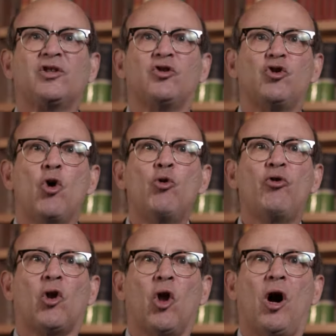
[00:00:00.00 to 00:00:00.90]
to know
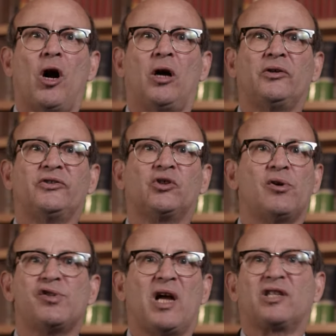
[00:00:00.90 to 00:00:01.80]
the law so
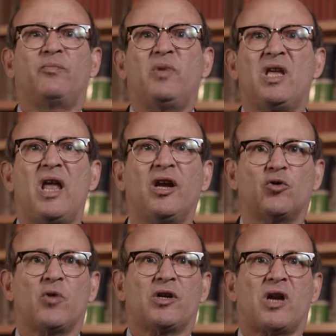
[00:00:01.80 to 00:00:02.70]
as not to be
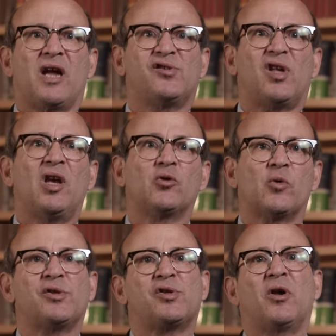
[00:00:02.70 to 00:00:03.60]
ignorant, as
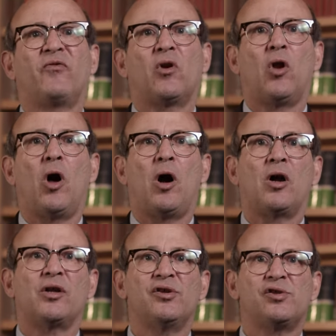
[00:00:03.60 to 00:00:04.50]
ignorance of the
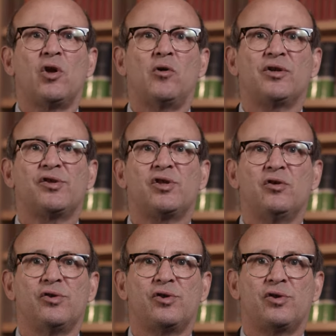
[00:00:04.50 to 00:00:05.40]
law is no
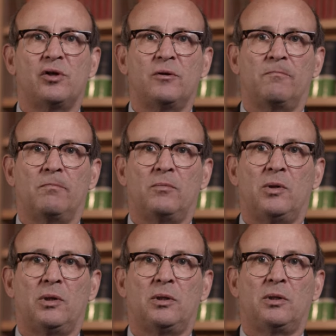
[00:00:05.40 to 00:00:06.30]
excuse.
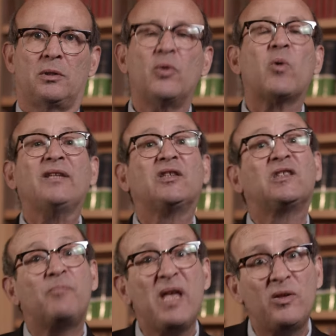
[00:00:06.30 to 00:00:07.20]
The right to
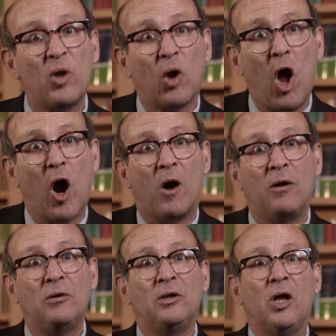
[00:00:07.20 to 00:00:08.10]
speak the law
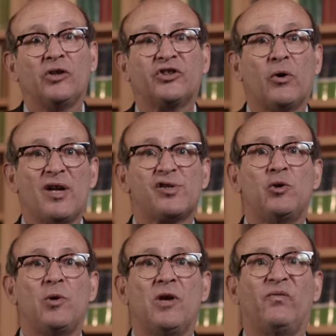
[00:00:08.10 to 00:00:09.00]
so as
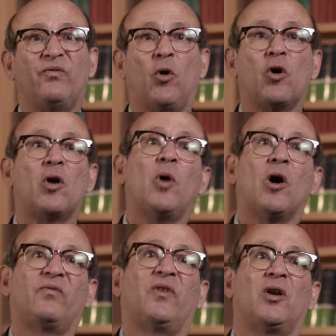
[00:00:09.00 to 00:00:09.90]
to inform
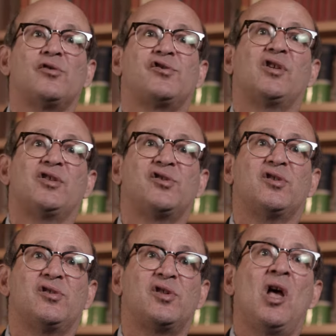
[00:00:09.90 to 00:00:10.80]
our fellow
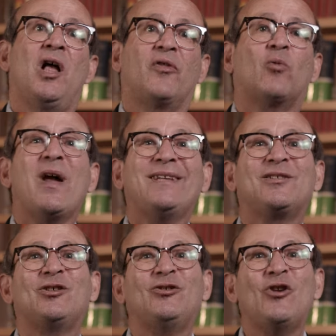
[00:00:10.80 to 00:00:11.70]
citizens. The right
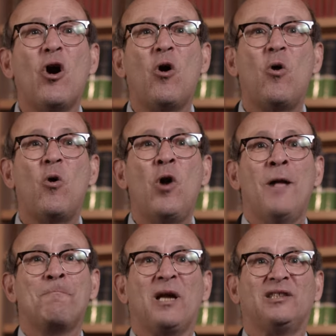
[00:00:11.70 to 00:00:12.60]
to know
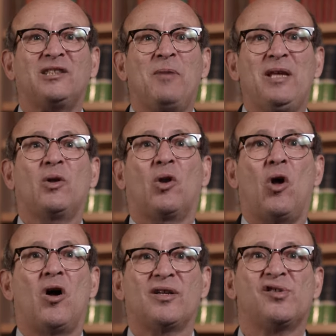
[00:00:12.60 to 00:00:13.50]
and speak the
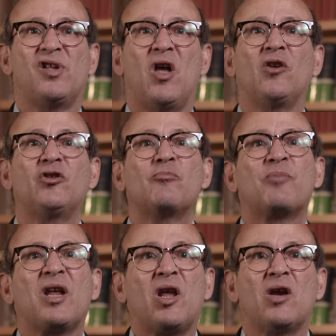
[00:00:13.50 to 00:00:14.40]
law is the
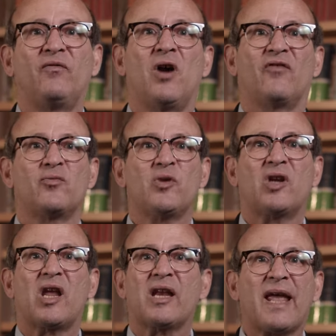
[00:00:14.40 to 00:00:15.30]
underpinning of
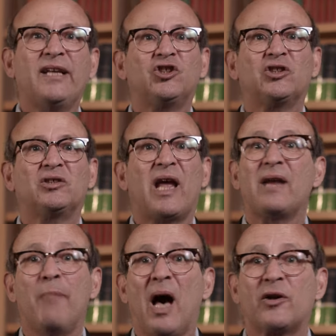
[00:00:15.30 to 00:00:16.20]
government in ancient
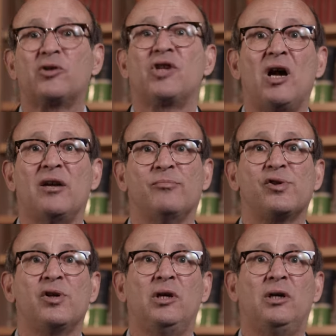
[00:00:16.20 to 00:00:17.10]
and modern
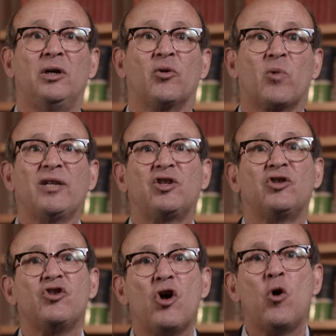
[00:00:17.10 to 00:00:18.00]
times. The right to
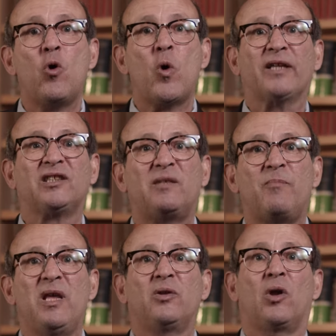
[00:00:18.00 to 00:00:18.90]
know and
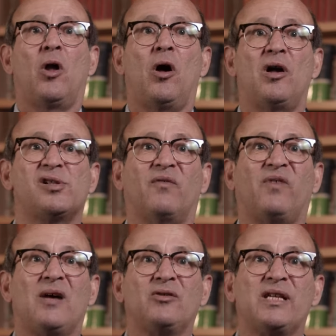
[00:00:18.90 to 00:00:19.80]
speak the law is the
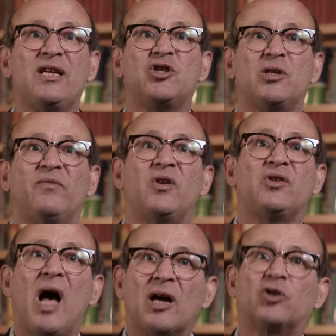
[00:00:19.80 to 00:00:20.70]
foundation of the
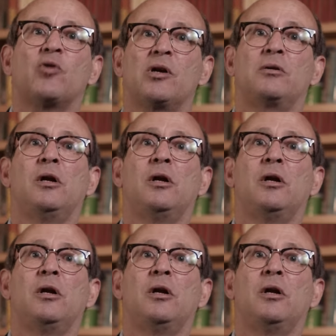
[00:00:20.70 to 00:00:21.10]
doctrine